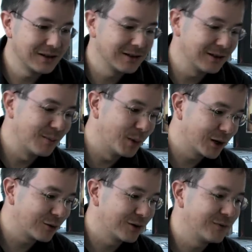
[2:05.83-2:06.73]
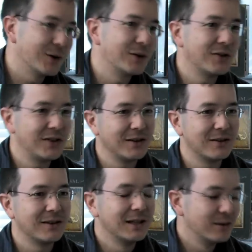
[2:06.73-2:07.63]
like micro-focusing
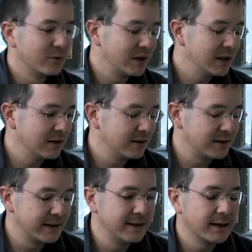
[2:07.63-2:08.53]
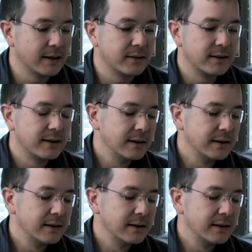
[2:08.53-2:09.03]
on ridiculous details.